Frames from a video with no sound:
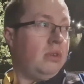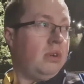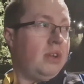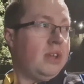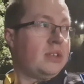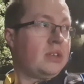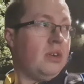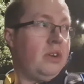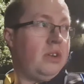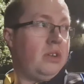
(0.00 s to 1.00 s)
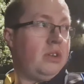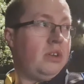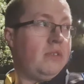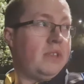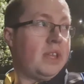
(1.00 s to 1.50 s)
What is going on
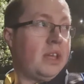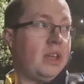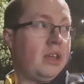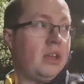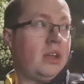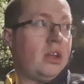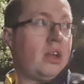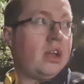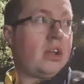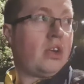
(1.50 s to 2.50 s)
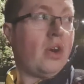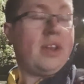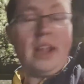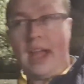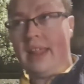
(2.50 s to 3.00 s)
over there?
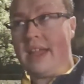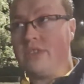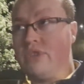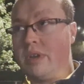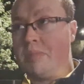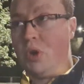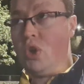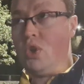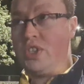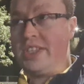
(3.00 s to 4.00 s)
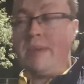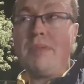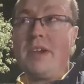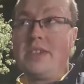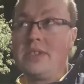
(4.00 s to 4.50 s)
Going like electric ball
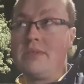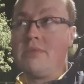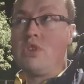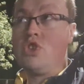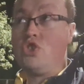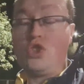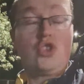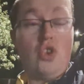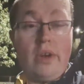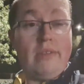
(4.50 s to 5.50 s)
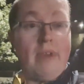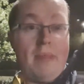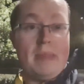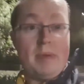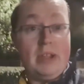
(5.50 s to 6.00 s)
snippets. Just going
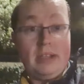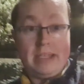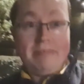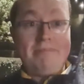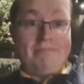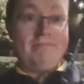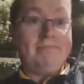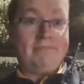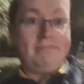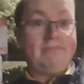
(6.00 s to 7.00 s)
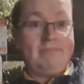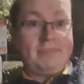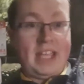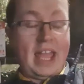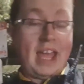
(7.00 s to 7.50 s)
around the building
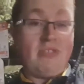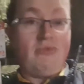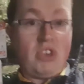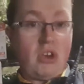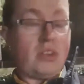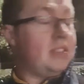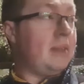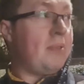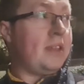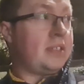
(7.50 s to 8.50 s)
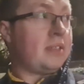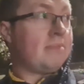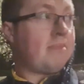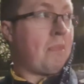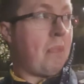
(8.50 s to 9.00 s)
and record snippets
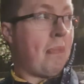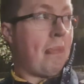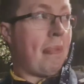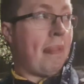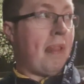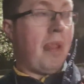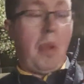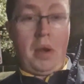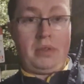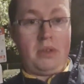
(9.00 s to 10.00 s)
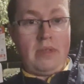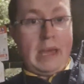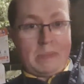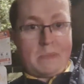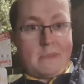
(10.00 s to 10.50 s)
and do
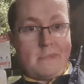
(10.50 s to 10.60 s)
that.